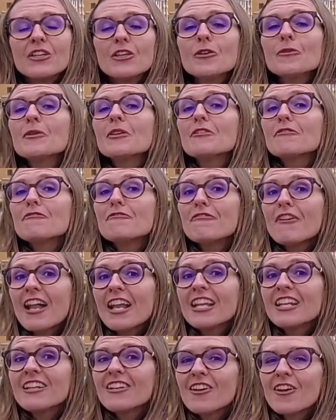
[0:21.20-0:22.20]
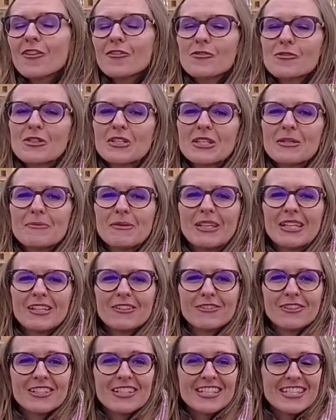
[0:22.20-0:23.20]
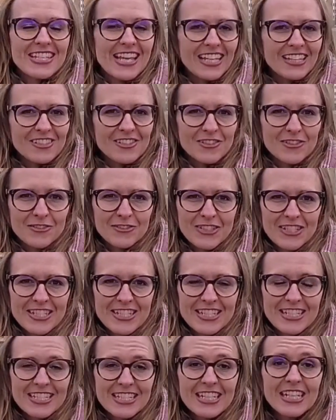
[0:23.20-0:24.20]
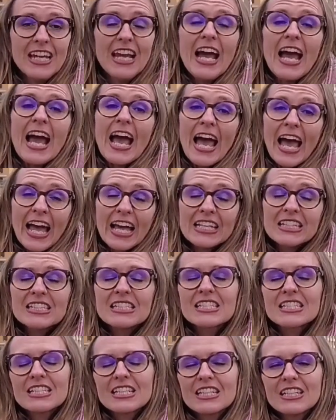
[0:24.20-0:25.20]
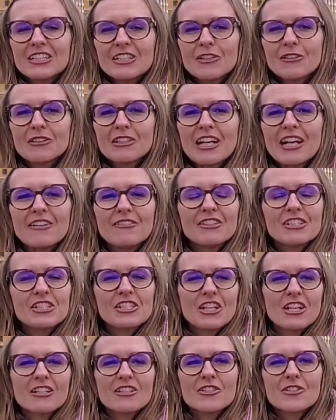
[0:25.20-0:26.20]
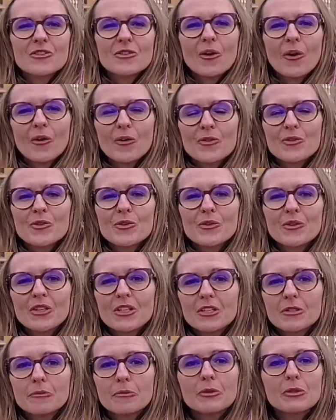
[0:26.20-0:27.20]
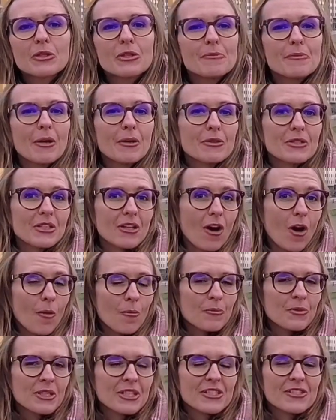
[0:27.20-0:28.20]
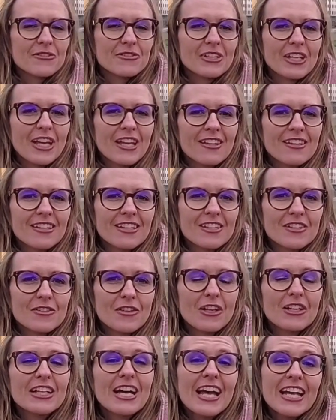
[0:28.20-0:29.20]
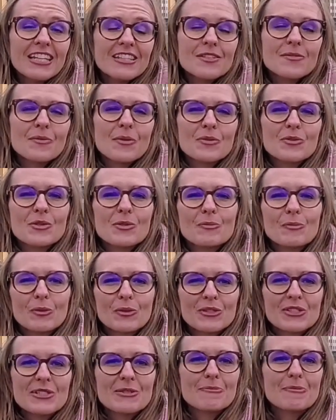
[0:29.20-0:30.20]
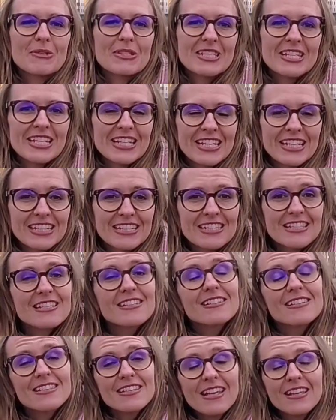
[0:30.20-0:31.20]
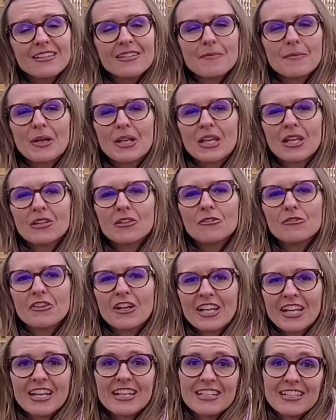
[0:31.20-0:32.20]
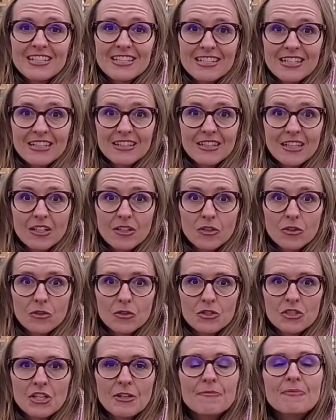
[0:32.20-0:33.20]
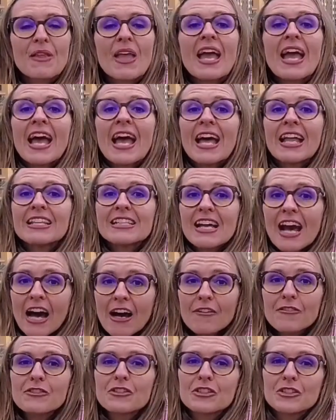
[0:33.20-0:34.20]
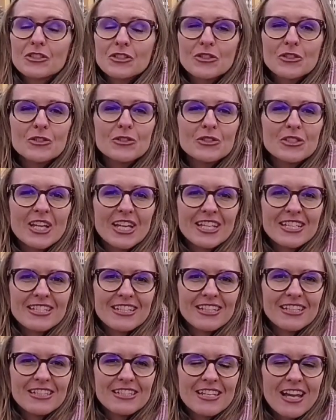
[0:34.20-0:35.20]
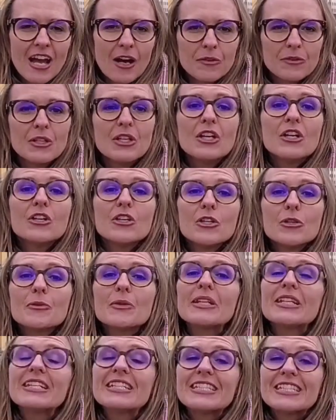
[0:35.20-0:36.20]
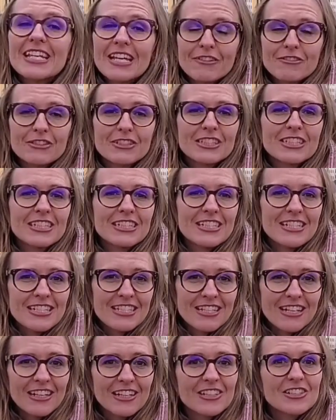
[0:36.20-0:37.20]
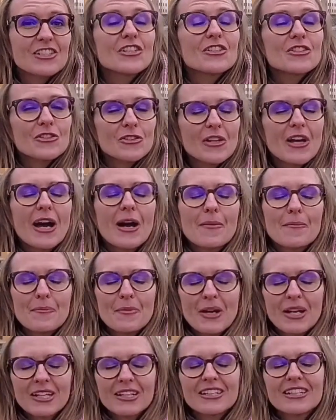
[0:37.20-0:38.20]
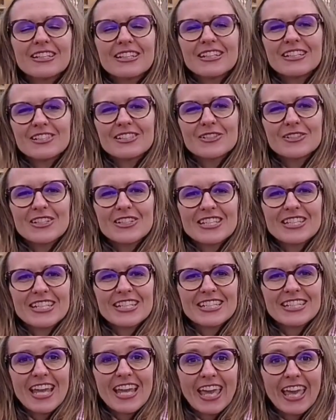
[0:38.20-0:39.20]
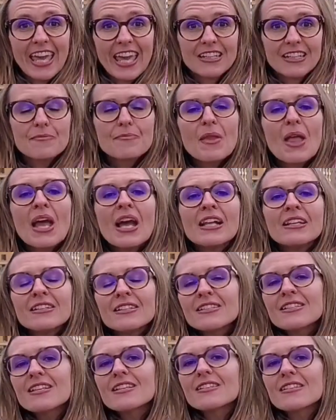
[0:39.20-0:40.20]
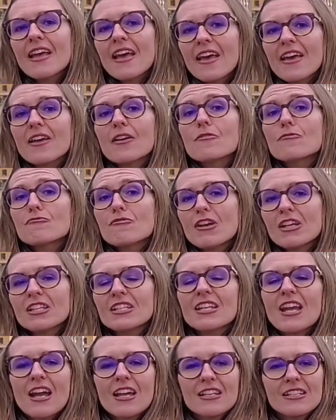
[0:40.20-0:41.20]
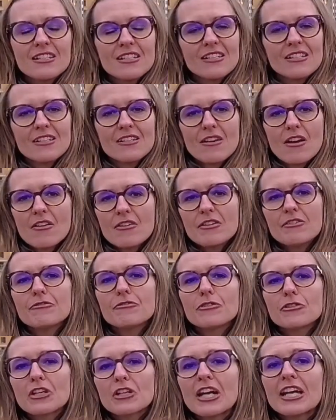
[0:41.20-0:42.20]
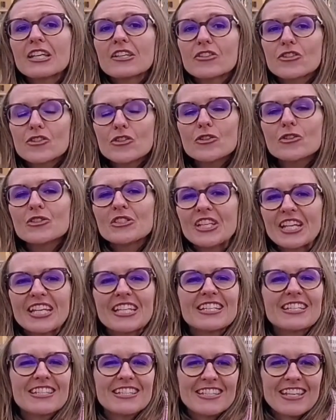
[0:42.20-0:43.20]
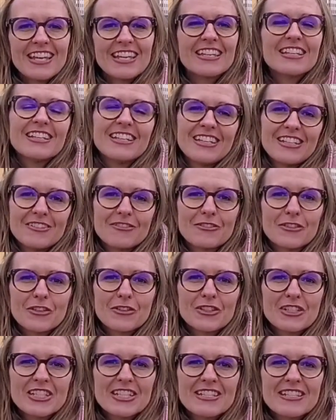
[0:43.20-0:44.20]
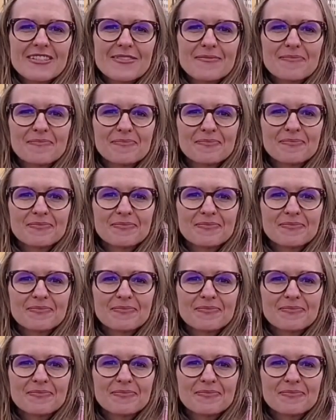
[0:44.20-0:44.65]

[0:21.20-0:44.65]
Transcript: You will fall in love with the medieval center of the city, and you will have a chance to also learn more about the complex of the cathedral and the most important basilicas, Santa Maria Novella and Santa Croce. And after 2 days in town, you will definitely decide to come back to the city again. This is a ready itinerary for a 2-day stay in Florence.